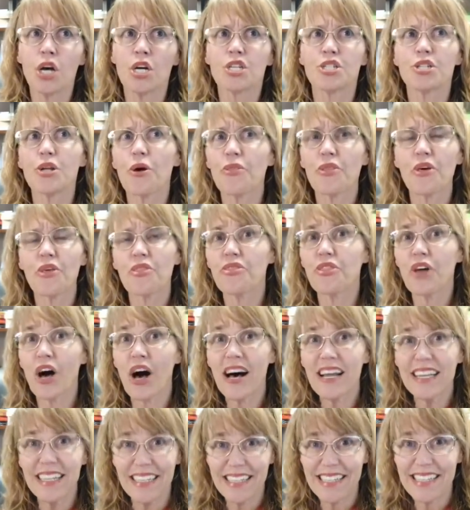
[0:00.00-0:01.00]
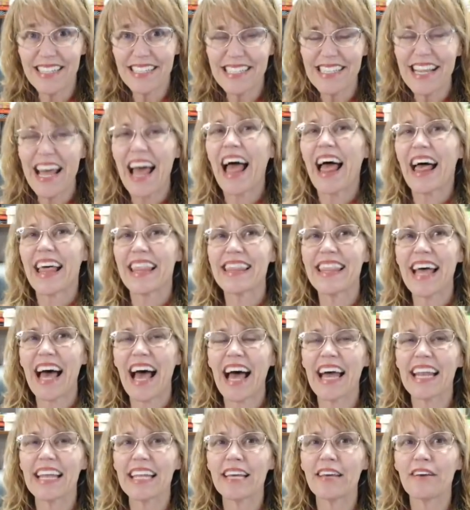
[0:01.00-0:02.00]
So the thought is
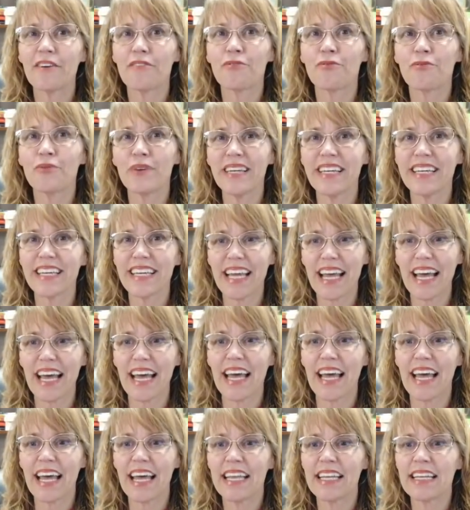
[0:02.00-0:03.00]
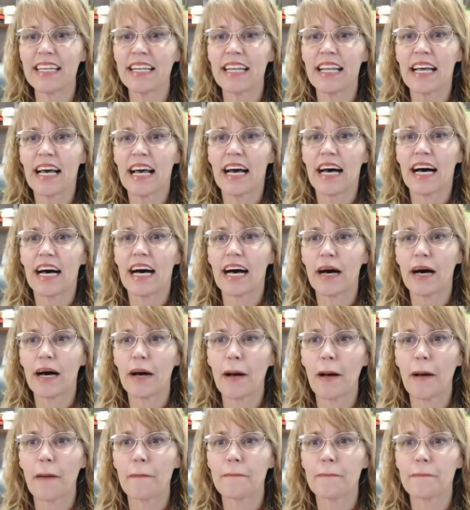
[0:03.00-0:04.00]
that if we can
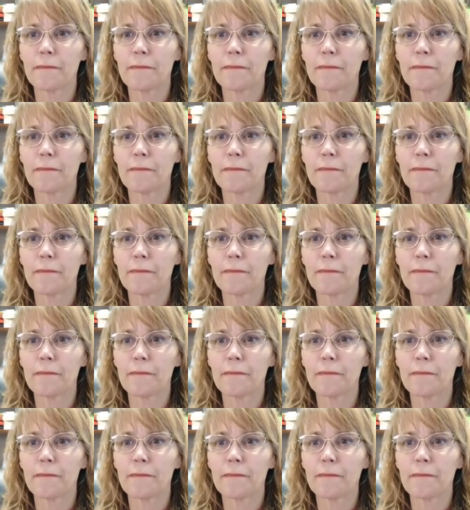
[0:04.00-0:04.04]
Um,